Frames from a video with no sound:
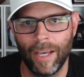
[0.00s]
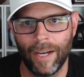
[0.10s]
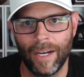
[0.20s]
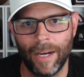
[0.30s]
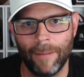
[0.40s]

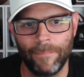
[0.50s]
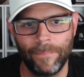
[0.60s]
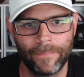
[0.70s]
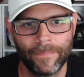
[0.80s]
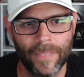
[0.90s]
Um,
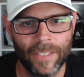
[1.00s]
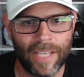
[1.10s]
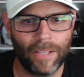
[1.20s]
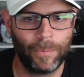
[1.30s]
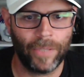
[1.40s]

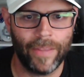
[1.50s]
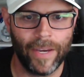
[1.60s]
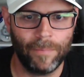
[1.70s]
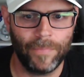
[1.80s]
Solid play there.